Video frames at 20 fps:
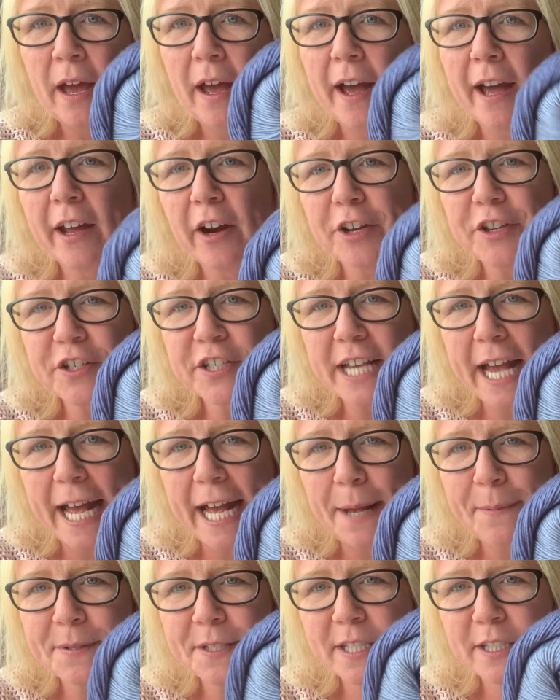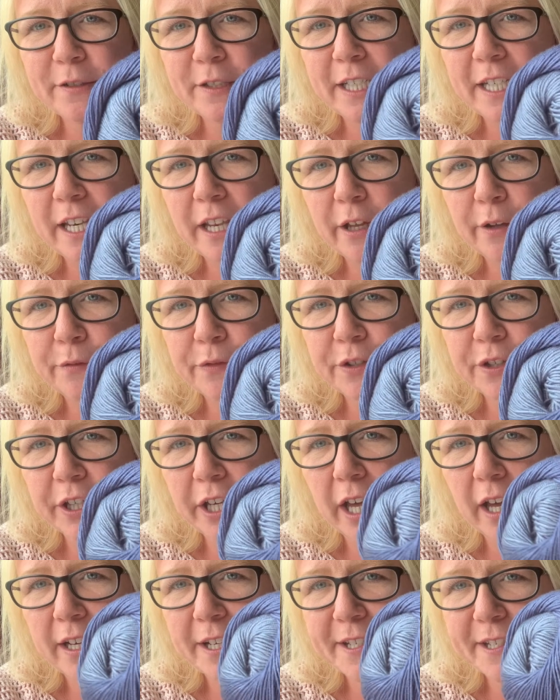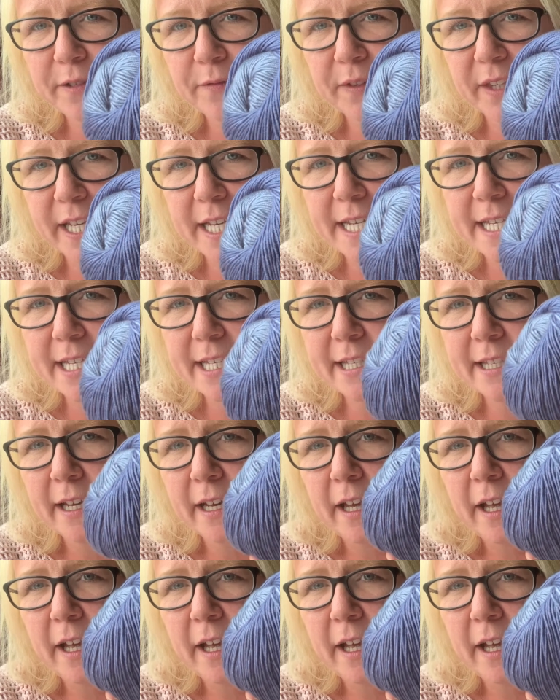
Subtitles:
And I just absolutely loved the colours of this.